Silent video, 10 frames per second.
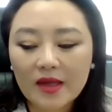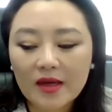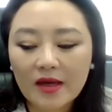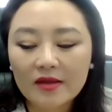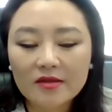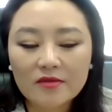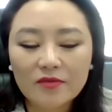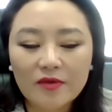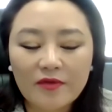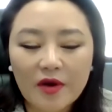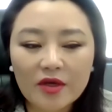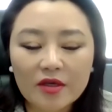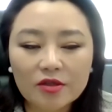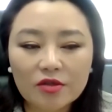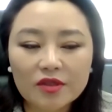it's very
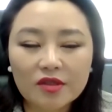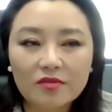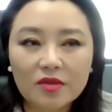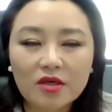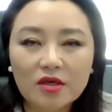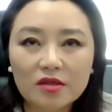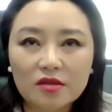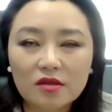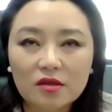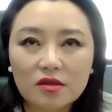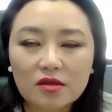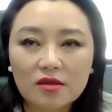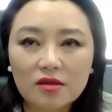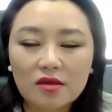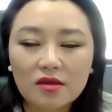interesting because
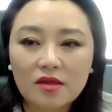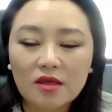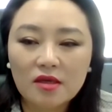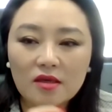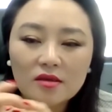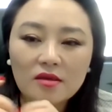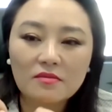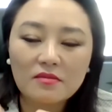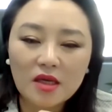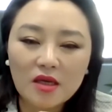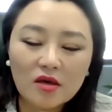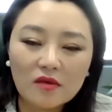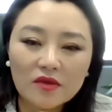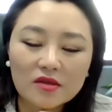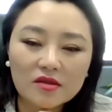the meaning
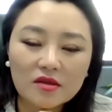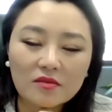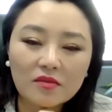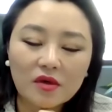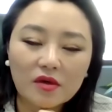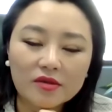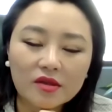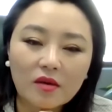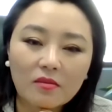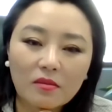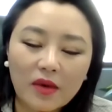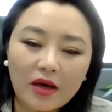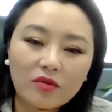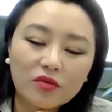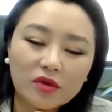of the symbols
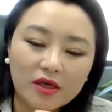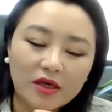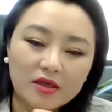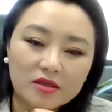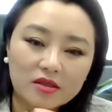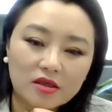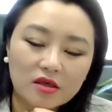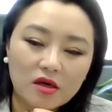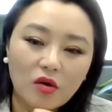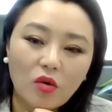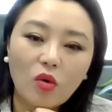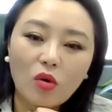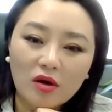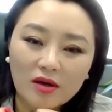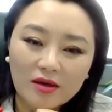might relate
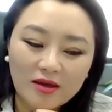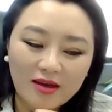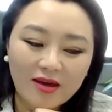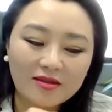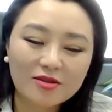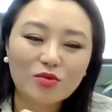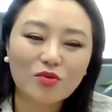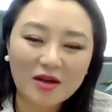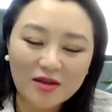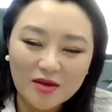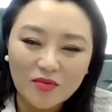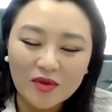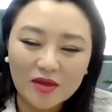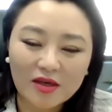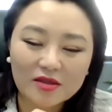or can directly
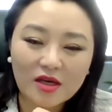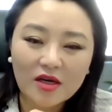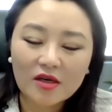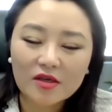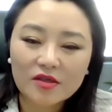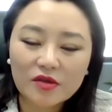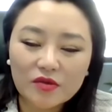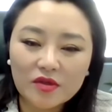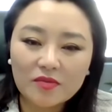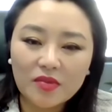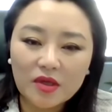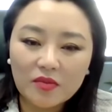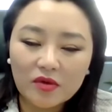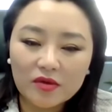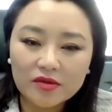relate to the
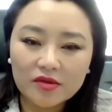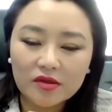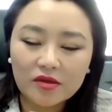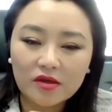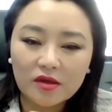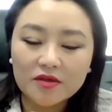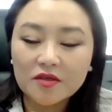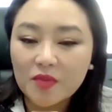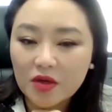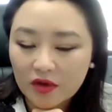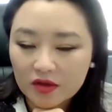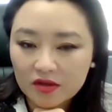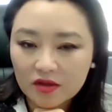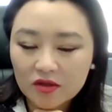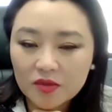people's experience.
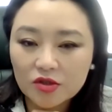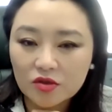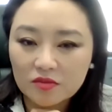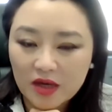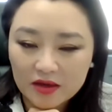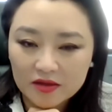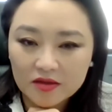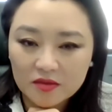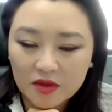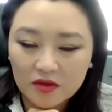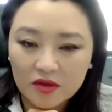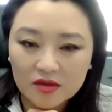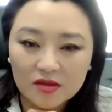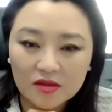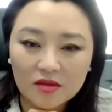It could be traumatic
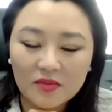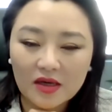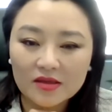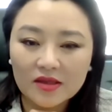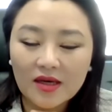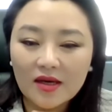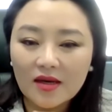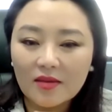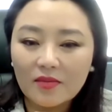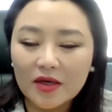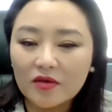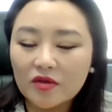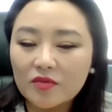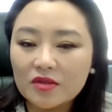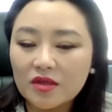experience in the past, but it
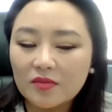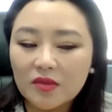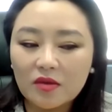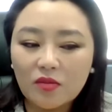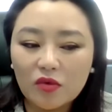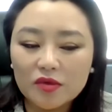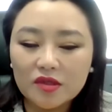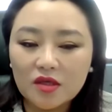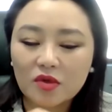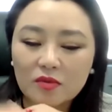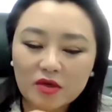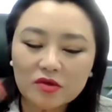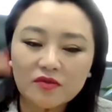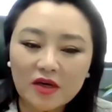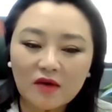could be something more deeper,
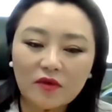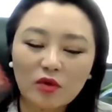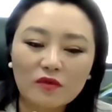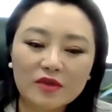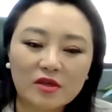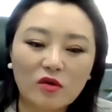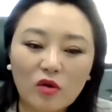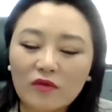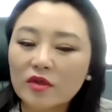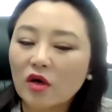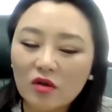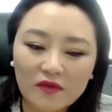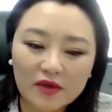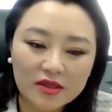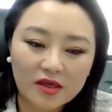because we have always, all
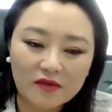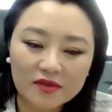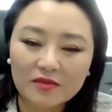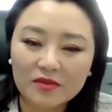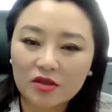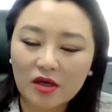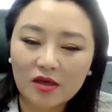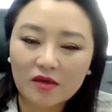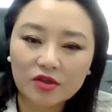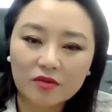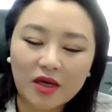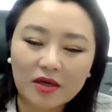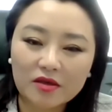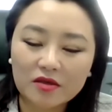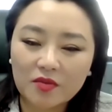of us have some kind of
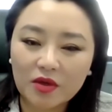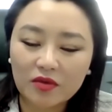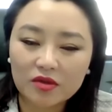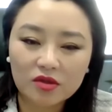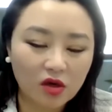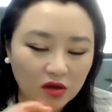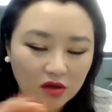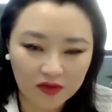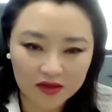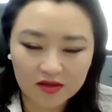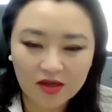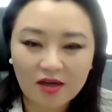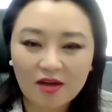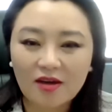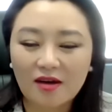traumatic experience, all of us,
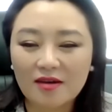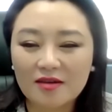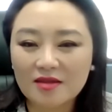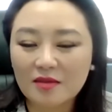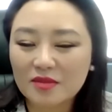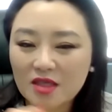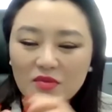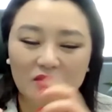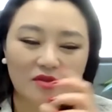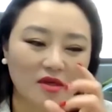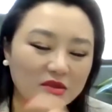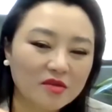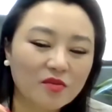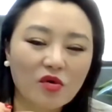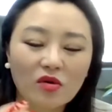some deeper, some
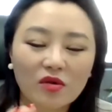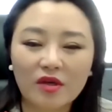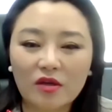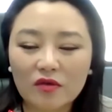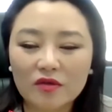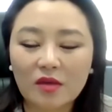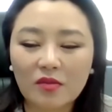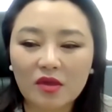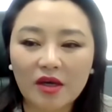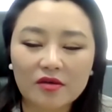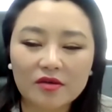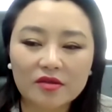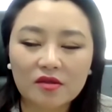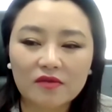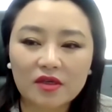small, some layers
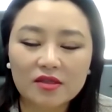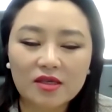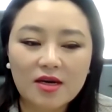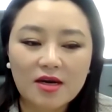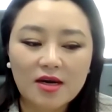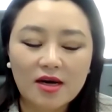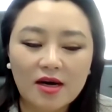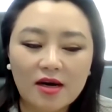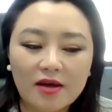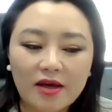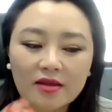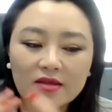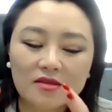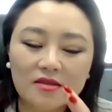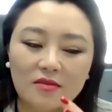of it. And
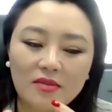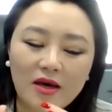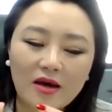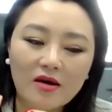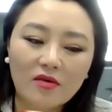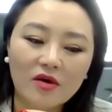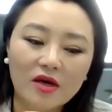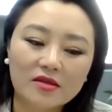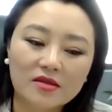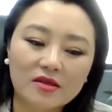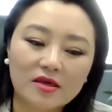it's somehow, it's